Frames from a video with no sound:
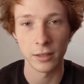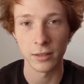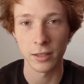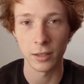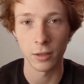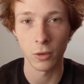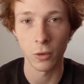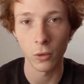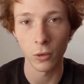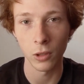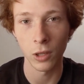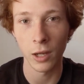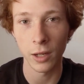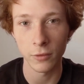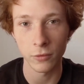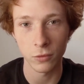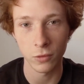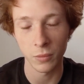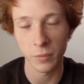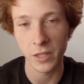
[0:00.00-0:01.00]
done a whole
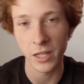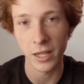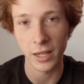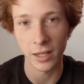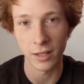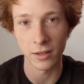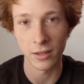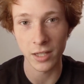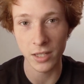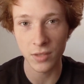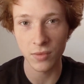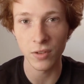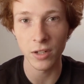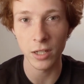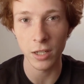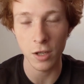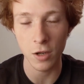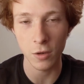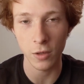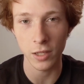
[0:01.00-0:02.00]
lot for me, and this
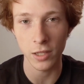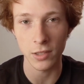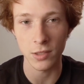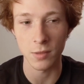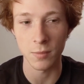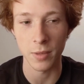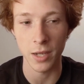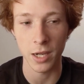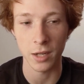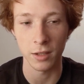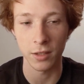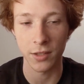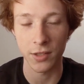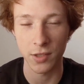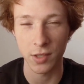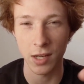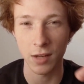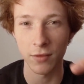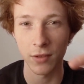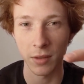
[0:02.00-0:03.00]
video is about
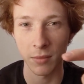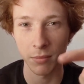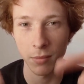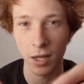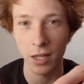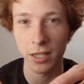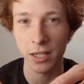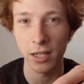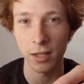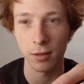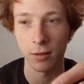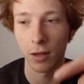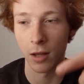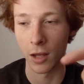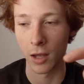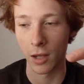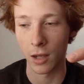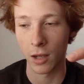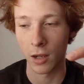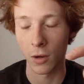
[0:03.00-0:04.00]
saving money
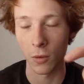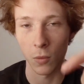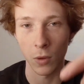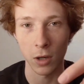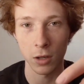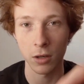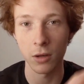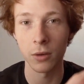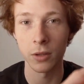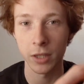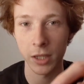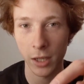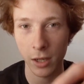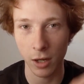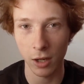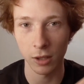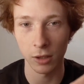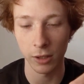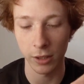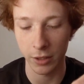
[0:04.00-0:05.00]
while going to
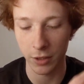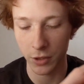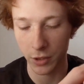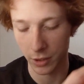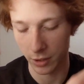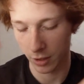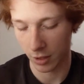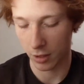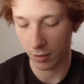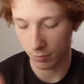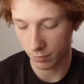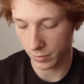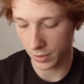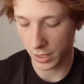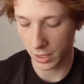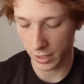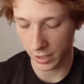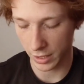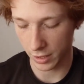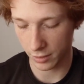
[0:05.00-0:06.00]
college
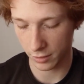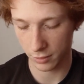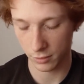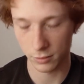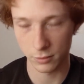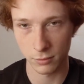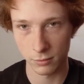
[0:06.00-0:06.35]
by